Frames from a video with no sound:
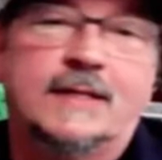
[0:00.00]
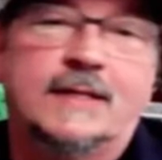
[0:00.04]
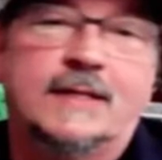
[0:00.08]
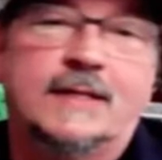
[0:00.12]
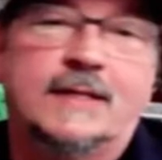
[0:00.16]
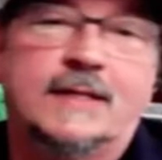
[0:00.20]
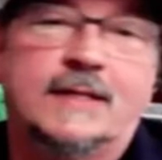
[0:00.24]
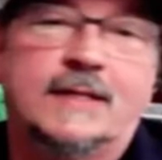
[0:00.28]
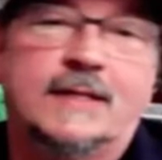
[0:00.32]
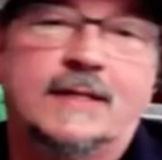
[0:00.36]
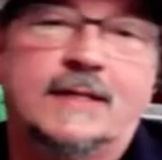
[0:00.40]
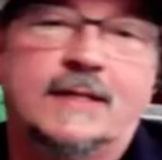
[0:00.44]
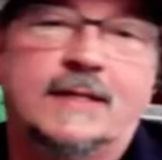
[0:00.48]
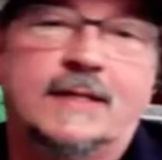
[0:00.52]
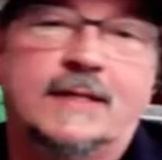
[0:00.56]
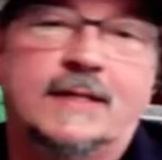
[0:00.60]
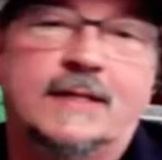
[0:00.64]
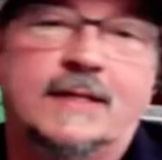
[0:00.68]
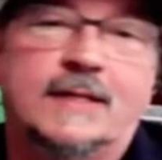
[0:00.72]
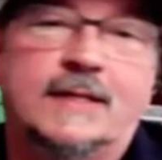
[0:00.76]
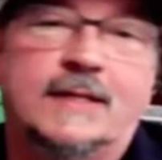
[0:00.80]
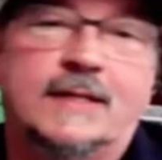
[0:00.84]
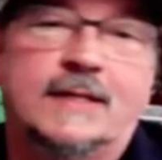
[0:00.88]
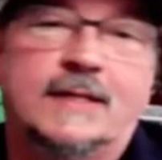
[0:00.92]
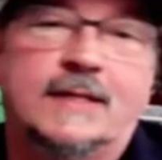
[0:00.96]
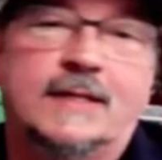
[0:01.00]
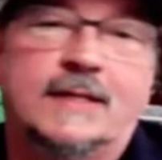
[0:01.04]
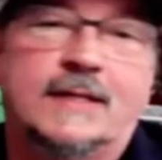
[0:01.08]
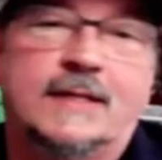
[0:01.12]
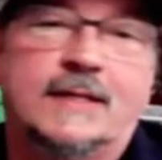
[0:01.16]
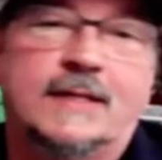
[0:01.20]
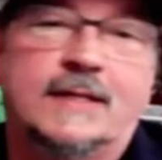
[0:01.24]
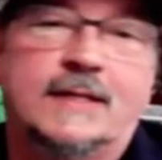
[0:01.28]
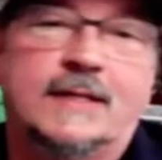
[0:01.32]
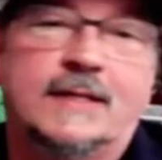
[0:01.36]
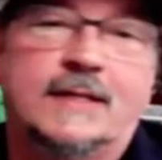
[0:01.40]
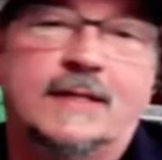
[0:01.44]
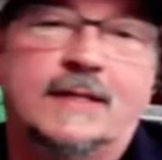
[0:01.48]

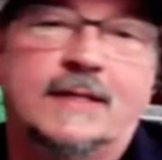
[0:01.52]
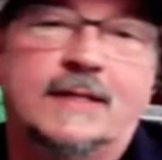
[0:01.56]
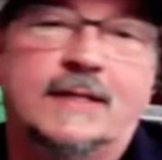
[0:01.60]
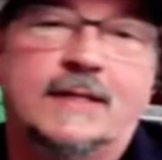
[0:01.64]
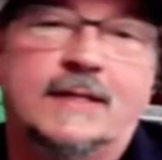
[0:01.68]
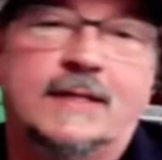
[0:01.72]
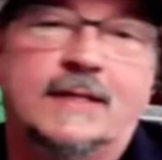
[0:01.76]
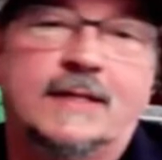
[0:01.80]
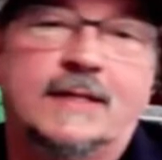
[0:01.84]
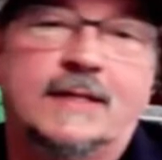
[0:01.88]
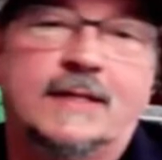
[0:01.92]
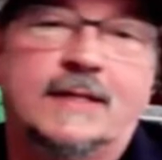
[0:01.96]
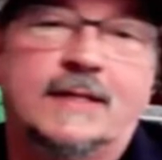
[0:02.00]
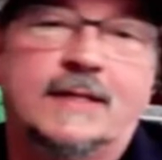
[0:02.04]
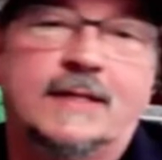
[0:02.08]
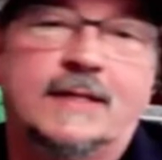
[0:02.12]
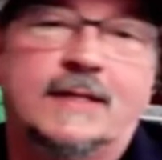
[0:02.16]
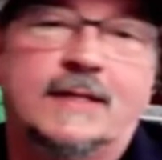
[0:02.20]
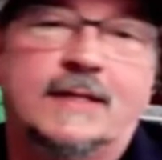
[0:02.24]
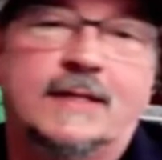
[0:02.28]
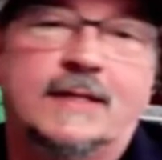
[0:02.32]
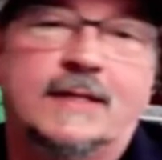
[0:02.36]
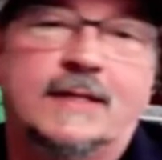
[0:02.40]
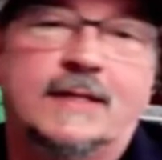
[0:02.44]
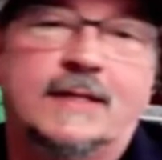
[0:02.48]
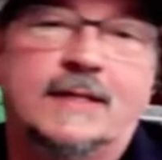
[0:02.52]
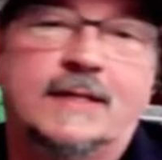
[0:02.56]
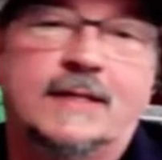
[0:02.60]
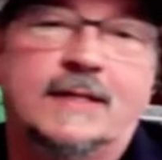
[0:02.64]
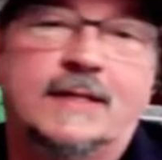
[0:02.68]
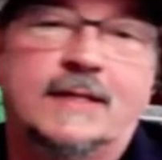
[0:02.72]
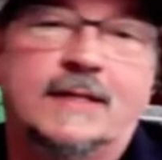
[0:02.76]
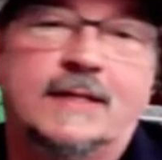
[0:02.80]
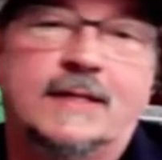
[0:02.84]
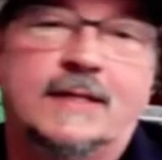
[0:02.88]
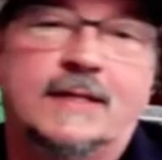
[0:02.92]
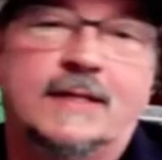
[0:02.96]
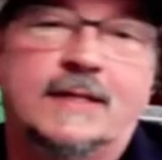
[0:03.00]

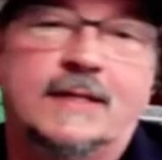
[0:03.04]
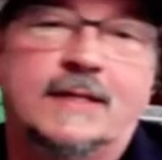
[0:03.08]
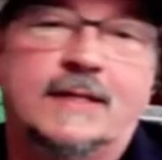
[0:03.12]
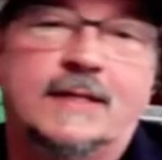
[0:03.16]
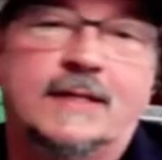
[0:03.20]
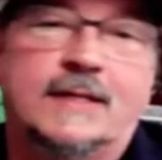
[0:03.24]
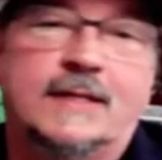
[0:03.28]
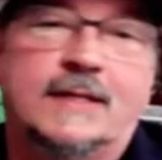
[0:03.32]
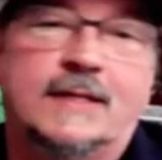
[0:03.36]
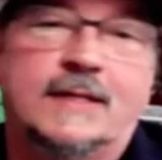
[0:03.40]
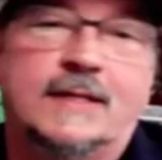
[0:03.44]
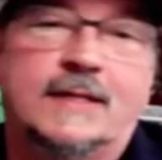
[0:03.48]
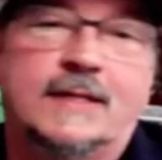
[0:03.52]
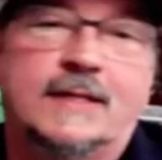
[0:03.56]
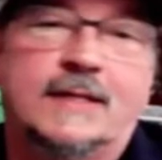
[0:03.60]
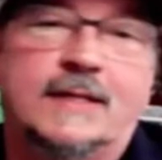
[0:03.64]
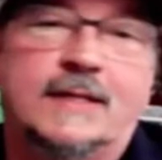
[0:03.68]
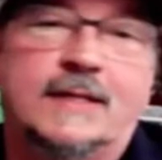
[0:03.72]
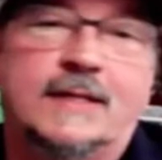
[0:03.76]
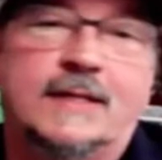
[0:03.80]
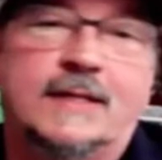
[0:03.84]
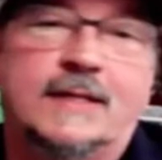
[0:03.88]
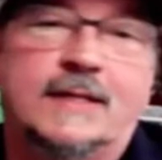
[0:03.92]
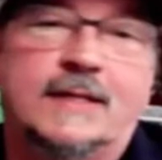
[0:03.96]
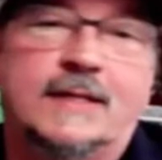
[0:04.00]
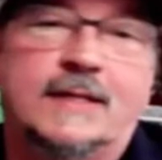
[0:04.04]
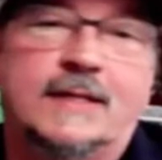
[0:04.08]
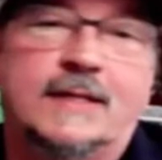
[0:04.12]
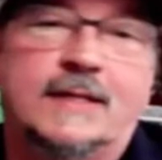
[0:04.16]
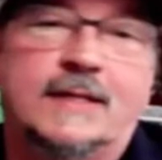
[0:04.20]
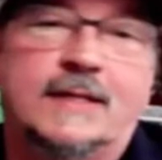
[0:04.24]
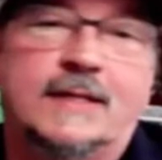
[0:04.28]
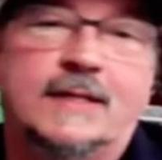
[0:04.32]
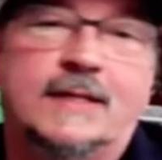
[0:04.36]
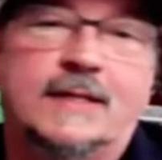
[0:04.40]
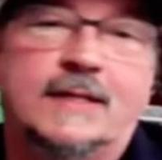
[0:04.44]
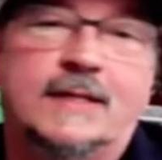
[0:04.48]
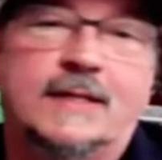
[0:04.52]

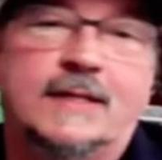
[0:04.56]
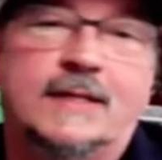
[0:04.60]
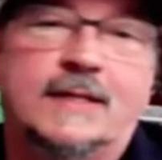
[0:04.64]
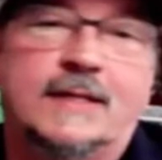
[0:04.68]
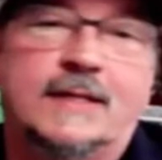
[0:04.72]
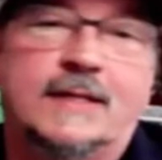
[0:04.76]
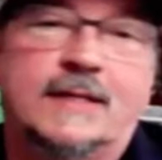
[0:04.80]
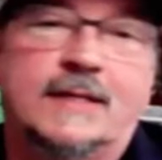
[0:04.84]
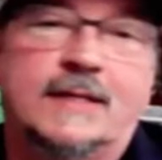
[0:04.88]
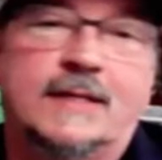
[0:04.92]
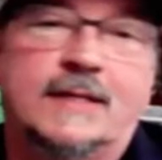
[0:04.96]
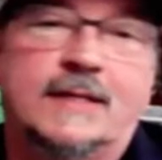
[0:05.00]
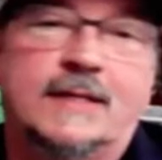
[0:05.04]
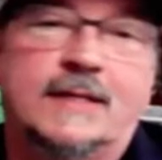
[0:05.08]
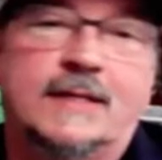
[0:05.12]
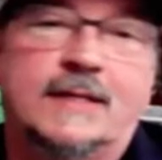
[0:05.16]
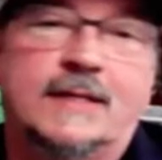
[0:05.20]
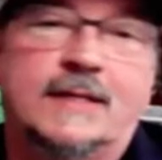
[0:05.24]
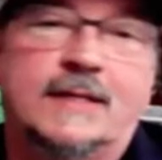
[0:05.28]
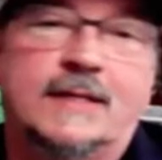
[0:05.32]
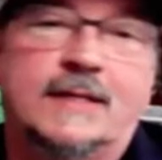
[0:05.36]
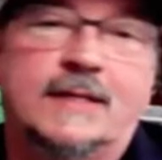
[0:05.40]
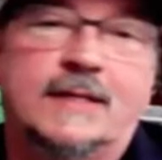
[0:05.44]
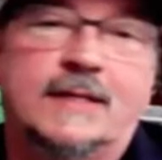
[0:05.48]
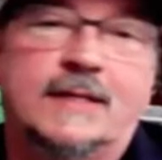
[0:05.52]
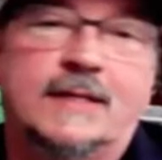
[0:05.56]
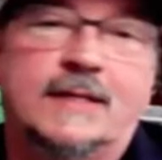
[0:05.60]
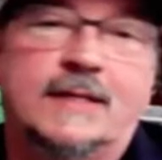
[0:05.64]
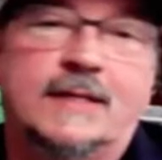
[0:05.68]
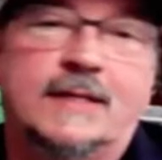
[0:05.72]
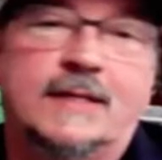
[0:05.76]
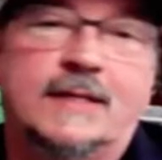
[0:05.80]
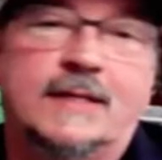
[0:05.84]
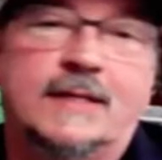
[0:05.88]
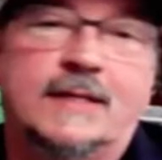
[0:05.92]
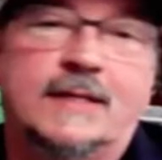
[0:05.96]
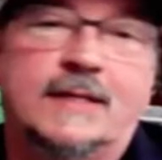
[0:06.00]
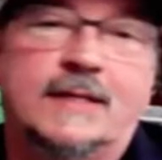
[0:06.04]

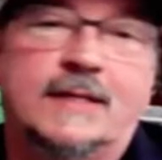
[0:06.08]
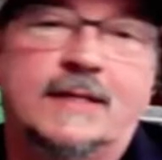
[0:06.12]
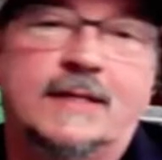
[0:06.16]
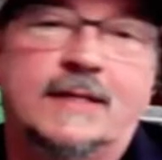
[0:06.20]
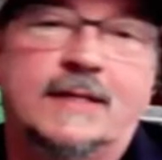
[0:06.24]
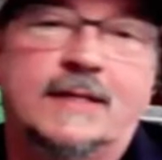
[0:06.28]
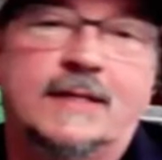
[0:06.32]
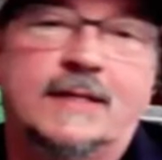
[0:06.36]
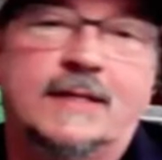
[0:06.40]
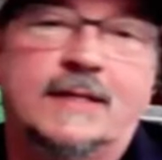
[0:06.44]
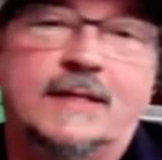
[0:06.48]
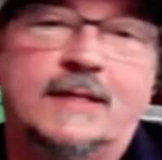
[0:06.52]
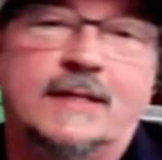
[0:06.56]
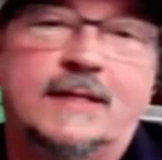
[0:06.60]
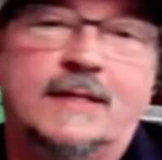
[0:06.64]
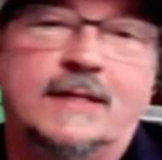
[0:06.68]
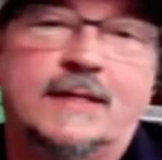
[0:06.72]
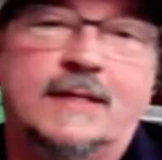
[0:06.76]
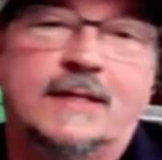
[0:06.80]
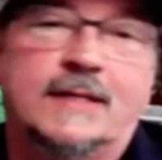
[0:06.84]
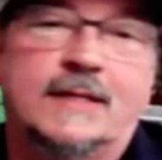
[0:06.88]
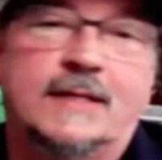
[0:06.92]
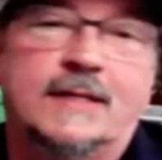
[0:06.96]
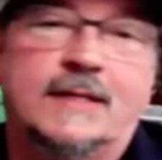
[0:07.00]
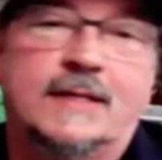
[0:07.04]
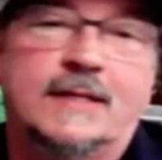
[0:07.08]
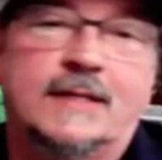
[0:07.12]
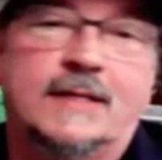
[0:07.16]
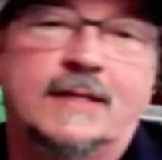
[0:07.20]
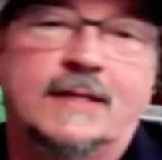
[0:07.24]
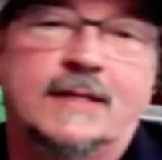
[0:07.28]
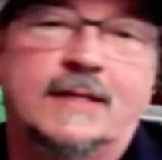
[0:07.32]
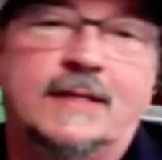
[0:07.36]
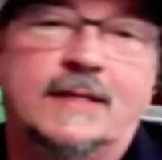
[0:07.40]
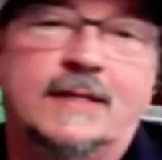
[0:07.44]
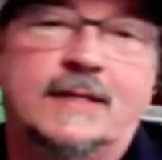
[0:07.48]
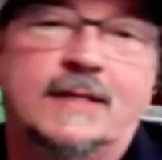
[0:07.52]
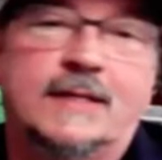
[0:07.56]

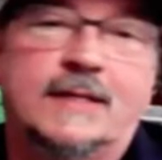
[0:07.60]
(silent)